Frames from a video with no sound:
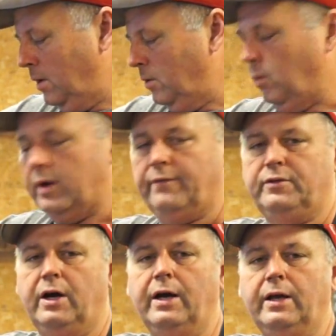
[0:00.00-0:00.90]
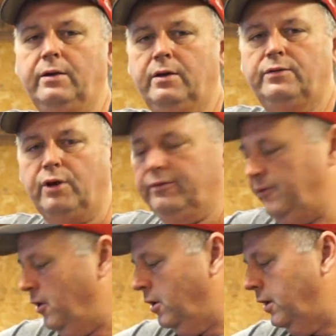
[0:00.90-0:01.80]
what I've done so
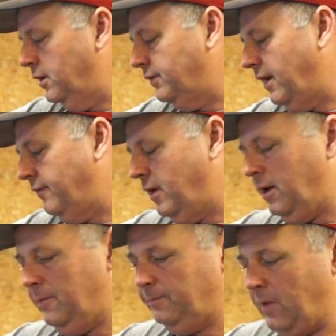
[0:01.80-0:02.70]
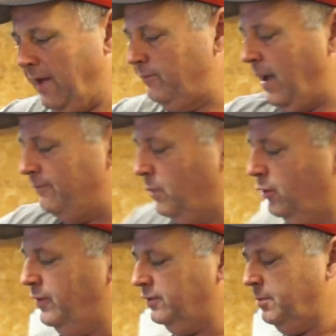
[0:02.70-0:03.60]
far is I've
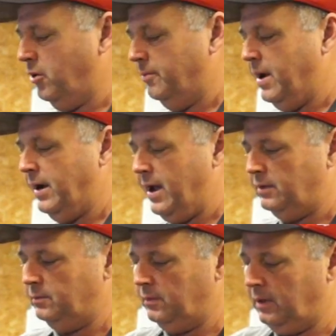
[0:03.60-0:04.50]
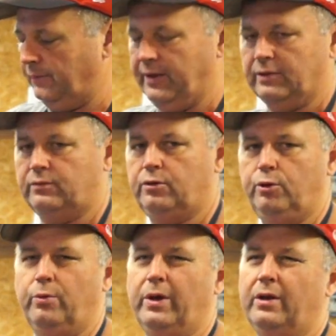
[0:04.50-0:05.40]
moved this motor mount out, I think
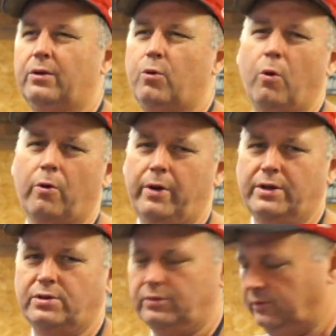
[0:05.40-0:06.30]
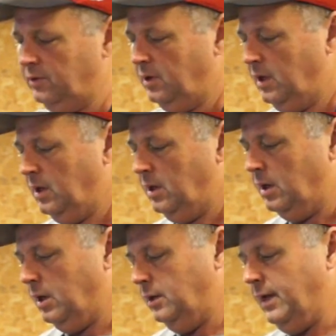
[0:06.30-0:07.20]
2 1/4 inches.
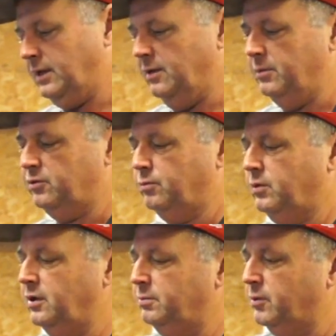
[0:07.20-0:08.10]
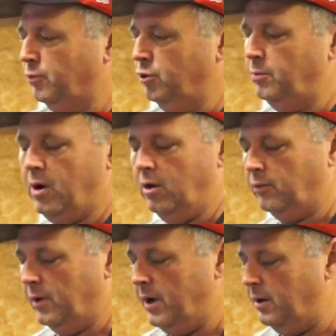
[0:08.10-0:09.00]
That gives me room all
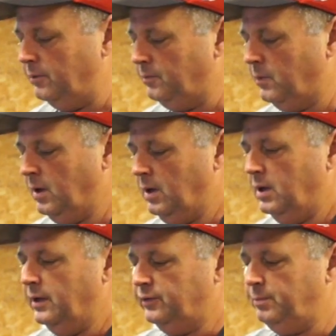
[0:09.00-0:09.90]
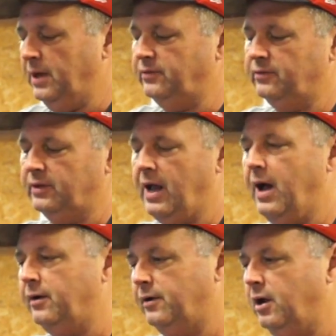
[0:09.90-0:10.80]
around. It spaces it
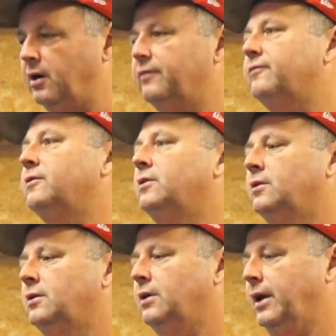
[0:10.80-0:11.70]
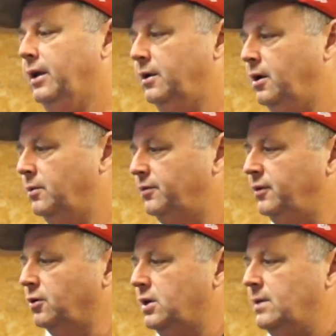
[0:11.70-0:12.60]
out enough, and
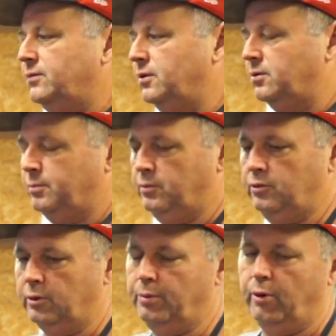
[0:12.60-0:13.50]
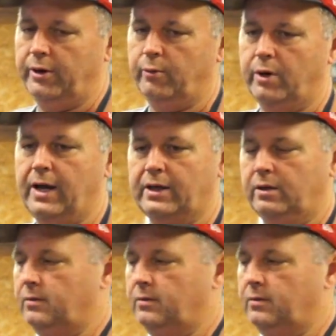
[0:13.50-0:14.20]
still keeps it to a point where I can